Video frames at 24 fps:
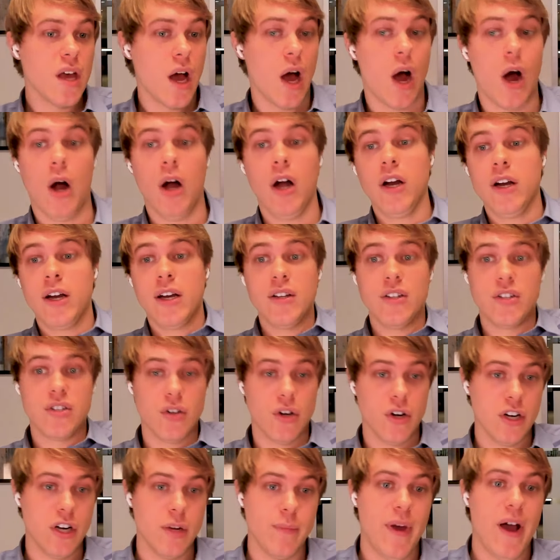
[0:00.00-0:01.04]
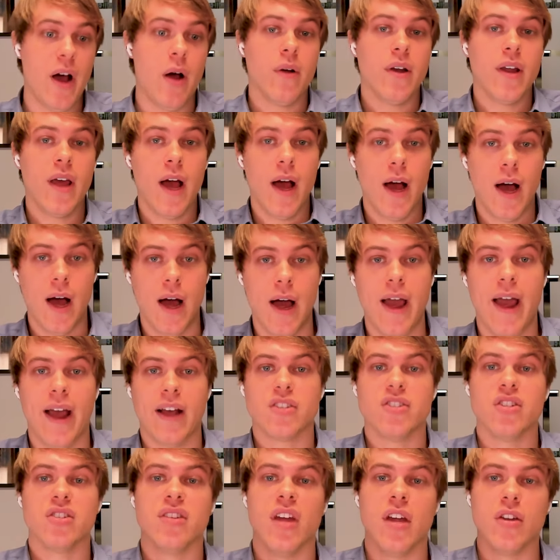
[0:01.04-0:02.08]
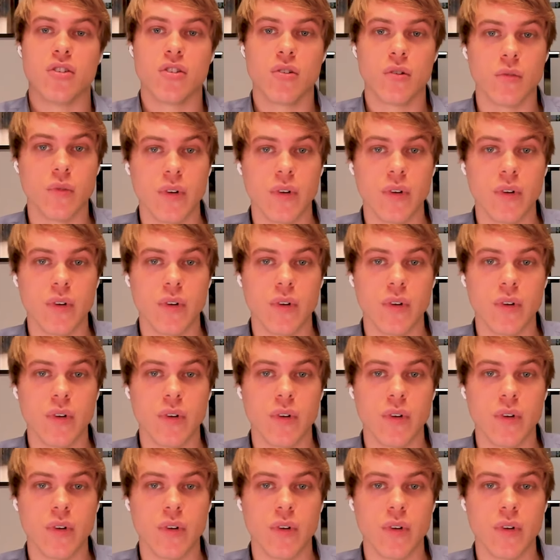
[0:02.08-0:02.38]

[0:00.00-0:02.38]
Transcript: are concerned about uh, existential